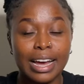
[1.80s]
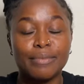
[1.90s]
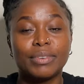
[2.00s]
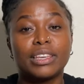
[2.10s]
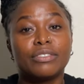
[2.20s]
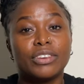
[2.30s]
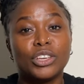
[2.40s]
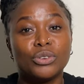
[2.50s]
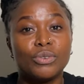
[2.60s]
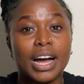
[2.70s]
I'm
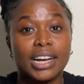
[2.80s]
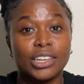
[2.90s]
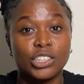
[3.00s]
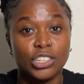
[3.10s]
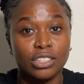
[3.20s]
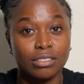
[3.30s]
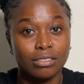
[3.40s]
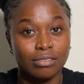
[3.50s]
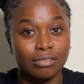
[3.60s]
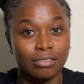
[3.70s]
giving you a kitchen
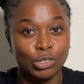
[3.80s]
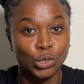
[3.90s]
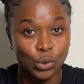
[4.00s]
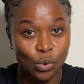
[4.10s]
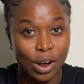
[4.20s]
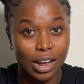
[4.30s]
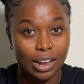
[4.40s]
tour.